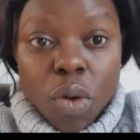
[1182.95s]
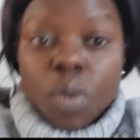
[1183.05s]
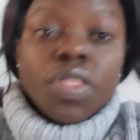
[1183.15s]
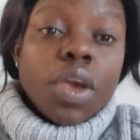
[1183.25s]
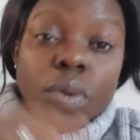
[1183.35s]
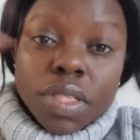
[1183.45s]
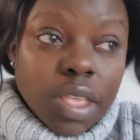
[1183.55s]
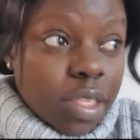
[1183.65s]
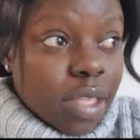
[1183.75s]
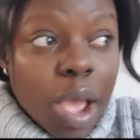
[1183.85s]
whether
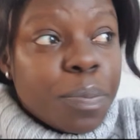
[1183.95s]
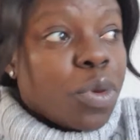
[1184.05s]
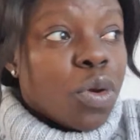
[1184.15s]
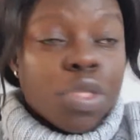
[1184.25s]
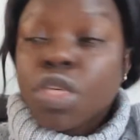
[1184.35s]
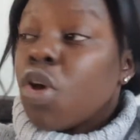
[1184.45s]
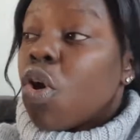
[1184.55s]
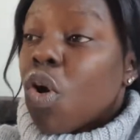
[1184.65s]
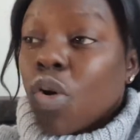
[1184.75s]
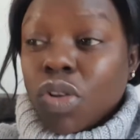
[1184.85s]
it's up north
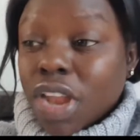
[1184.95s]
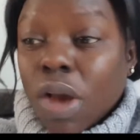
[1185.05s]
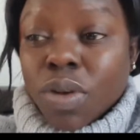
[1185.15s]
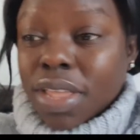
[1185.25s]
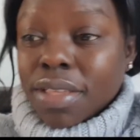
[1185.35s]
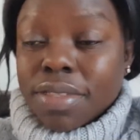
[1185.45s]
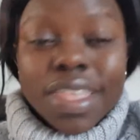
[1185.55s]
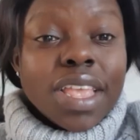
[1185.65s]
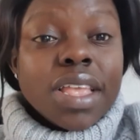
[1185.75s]
or down east.